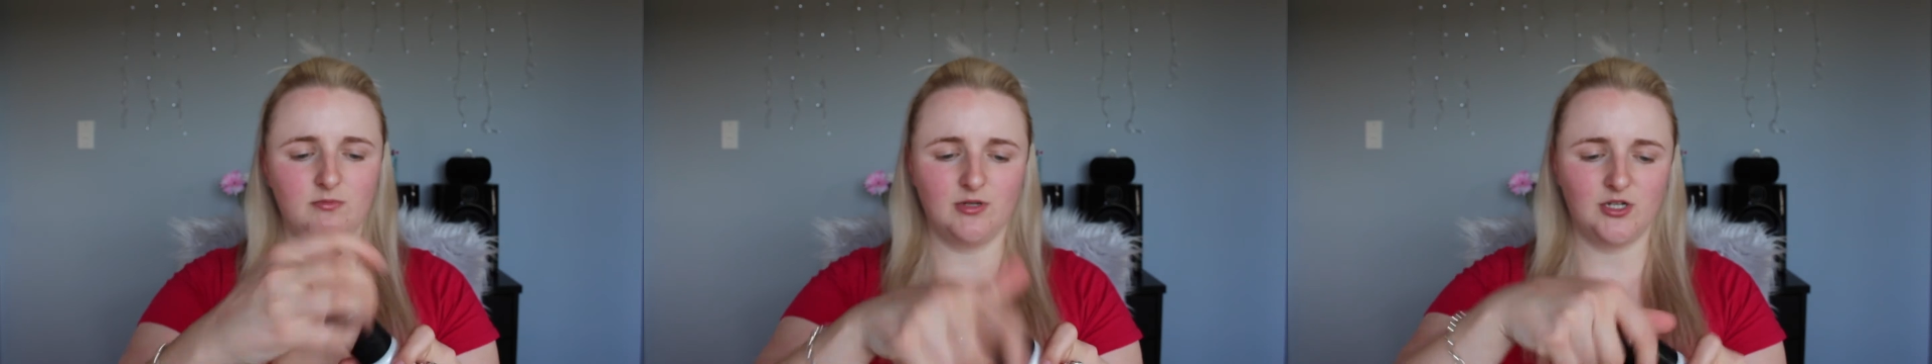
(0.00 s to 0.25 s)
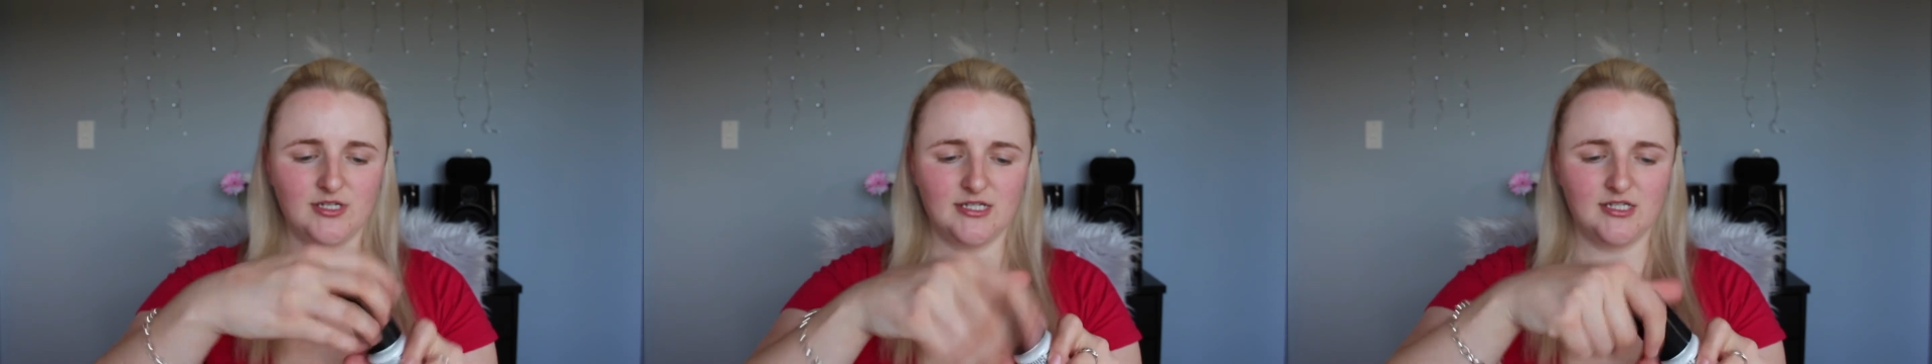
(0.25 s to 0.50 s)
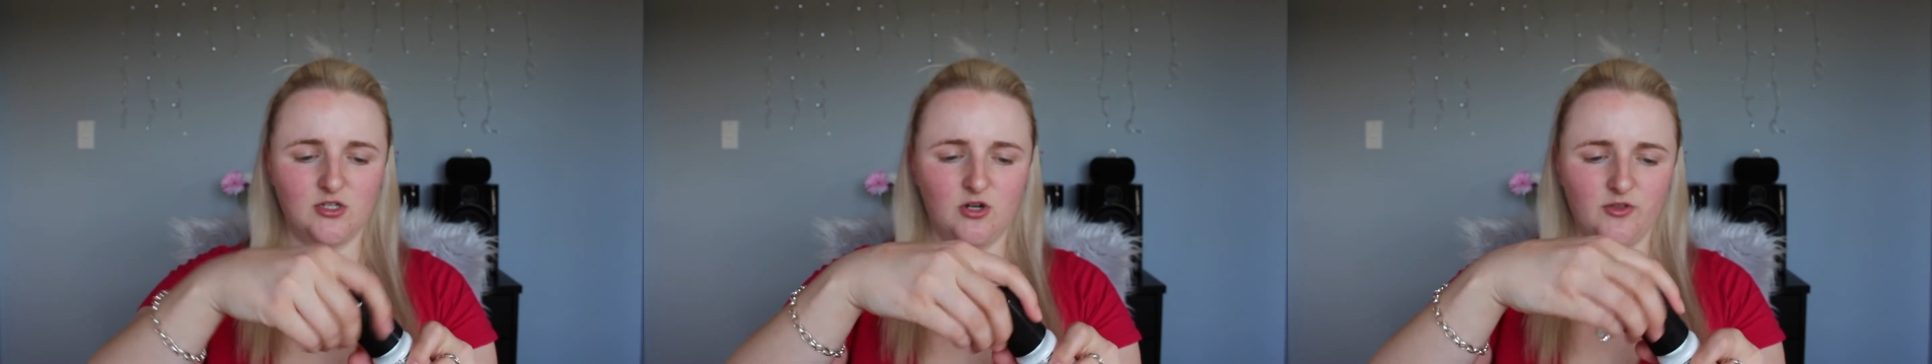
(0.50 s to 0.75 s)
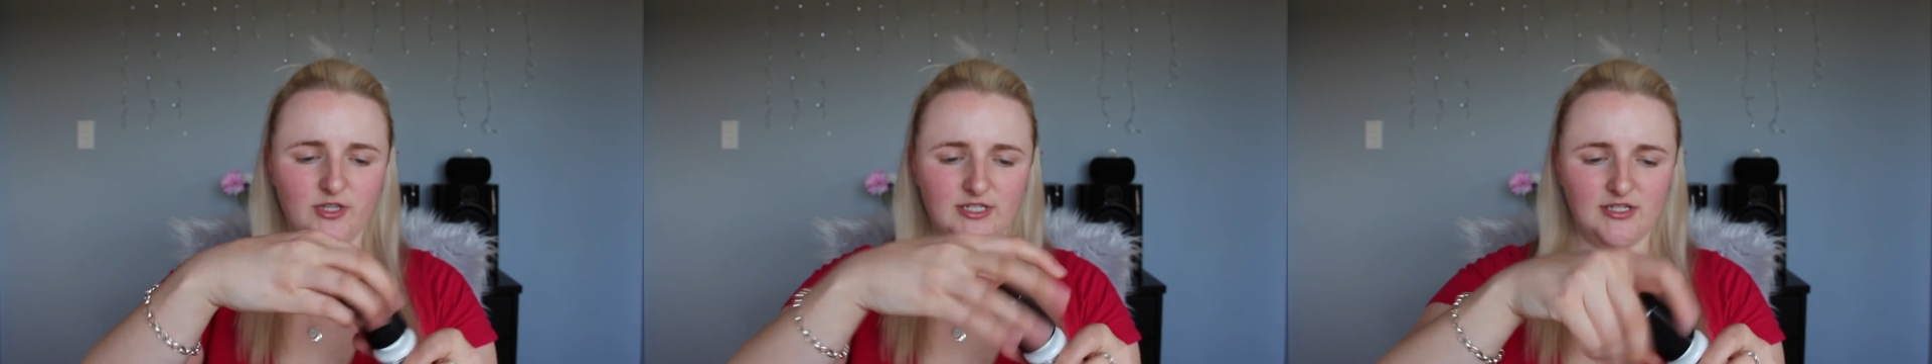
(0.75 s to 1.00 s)
because it's
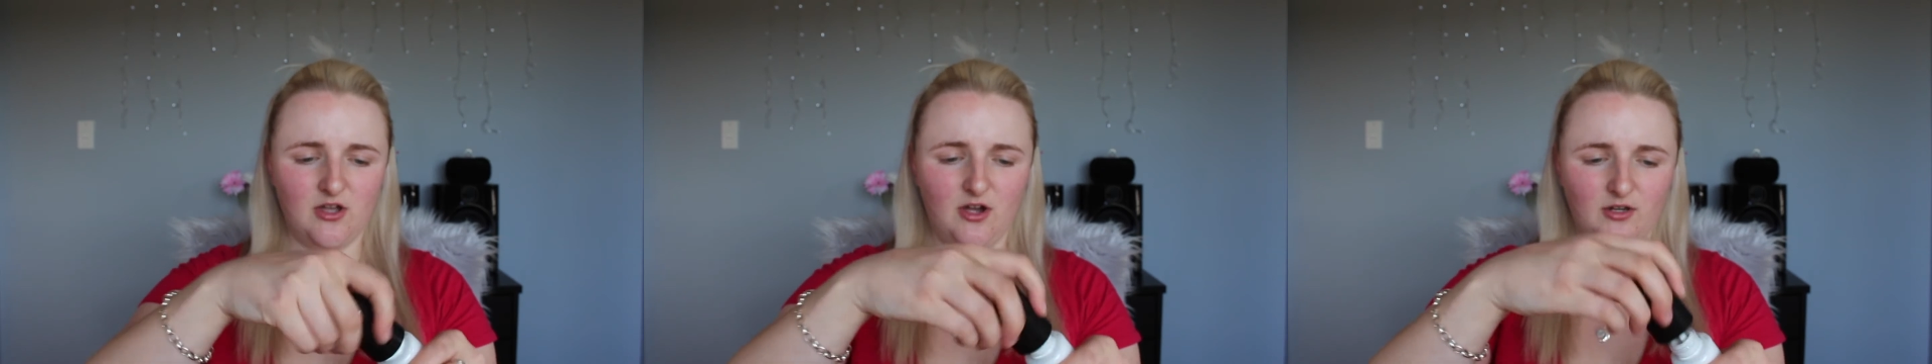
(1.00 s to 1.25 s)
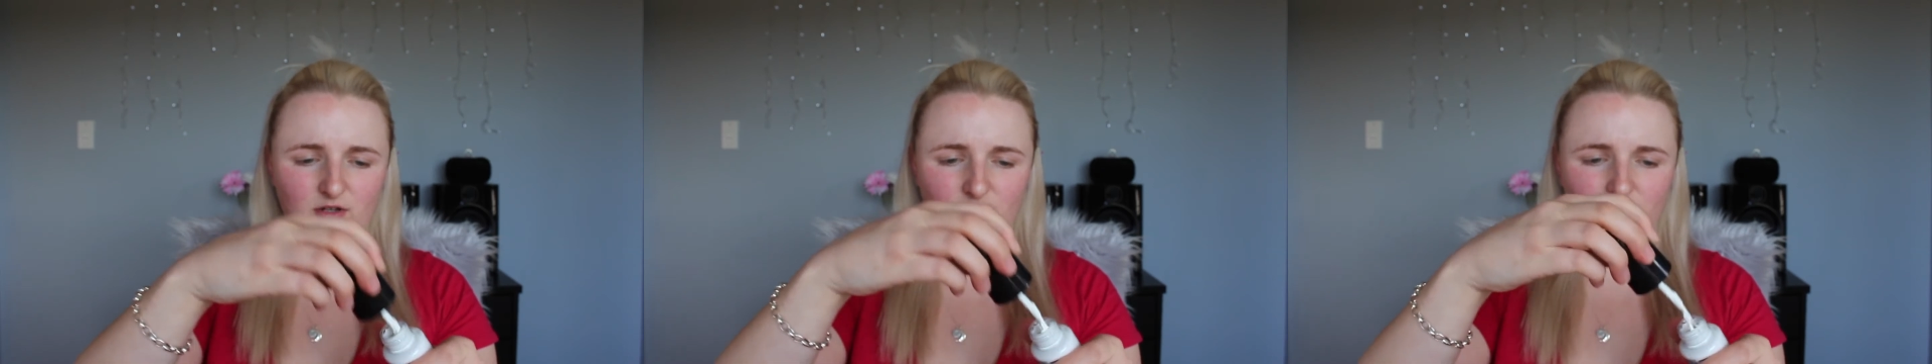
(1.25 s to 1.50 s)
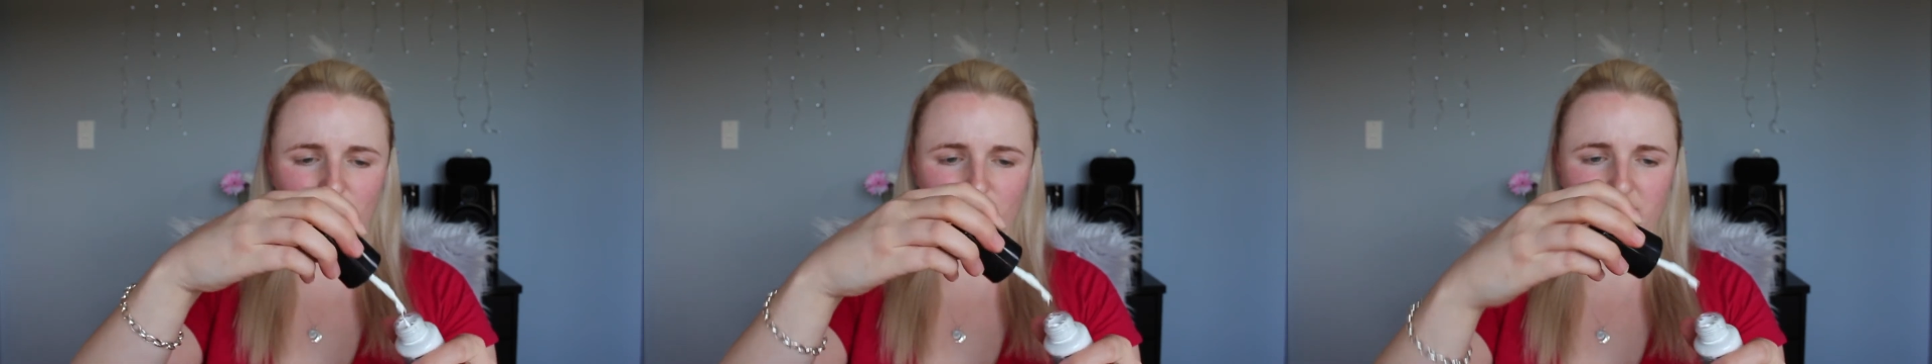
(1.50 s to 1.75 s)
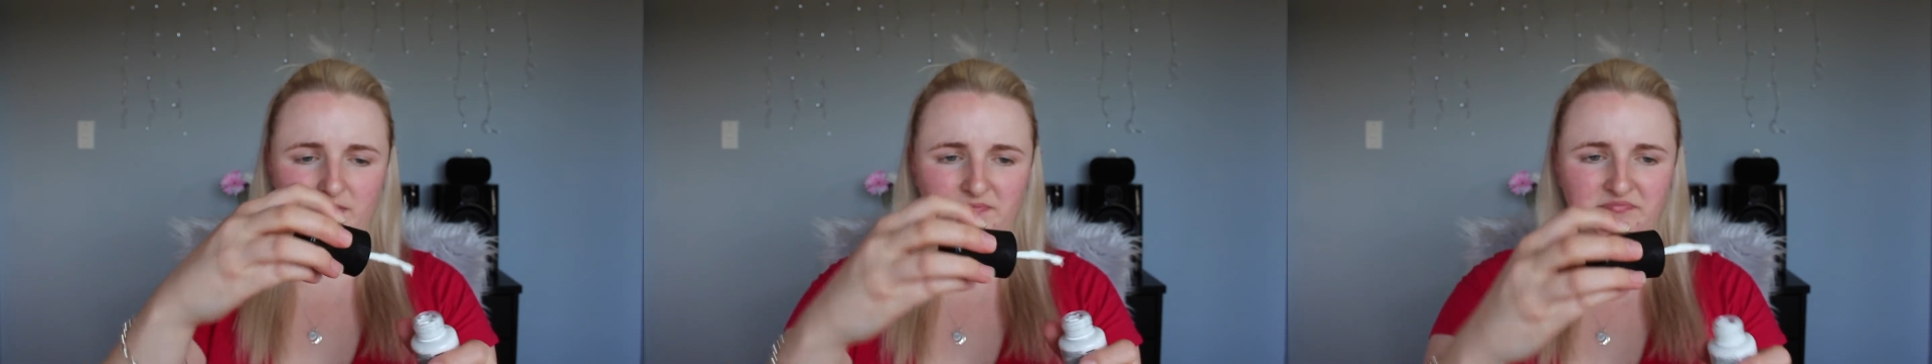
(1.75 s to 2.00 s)
got this kind of